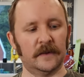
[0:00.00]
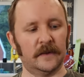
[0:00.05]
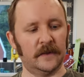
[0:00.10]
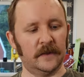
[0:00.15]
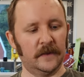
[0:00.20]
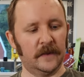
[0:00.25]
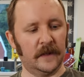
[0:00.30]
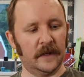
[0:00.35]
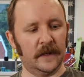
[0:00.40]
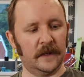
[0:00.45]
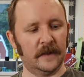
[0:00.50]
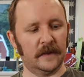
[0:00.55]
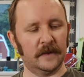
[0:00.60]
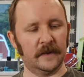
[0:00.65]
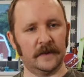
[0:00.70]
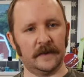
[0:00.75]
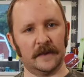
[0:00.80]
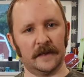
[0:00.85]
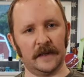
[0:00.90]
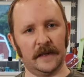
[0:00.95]
to
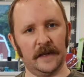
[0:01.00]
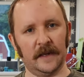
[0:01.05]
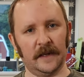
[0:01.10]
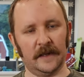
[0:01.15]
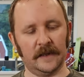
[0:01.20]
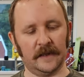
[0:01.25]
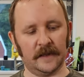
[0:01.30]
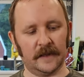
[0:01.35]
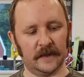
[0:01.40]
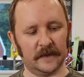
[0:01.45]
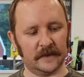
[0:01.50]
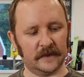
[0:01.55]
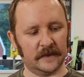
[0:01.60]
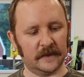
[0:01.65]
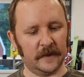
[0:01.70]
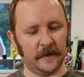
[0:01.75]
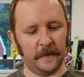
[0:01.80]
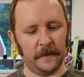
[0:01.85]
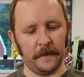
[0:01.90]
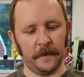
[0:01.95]
get into
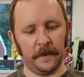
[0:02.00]
this.